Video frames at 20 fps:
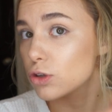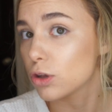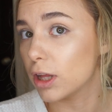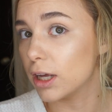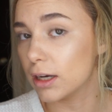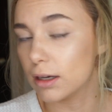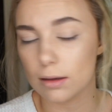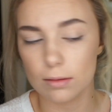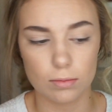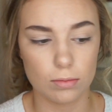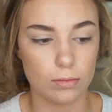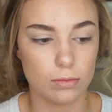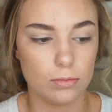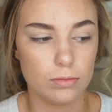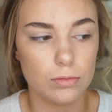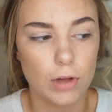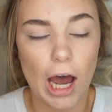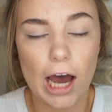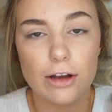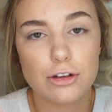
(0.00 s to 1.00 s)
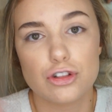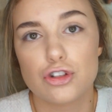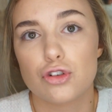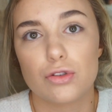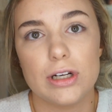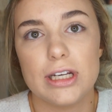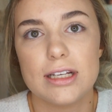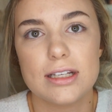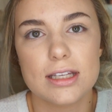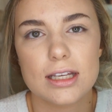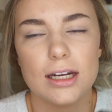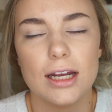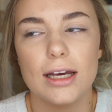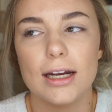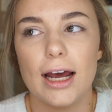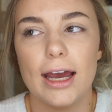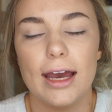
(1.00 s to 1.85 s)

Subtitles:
like streaks in it.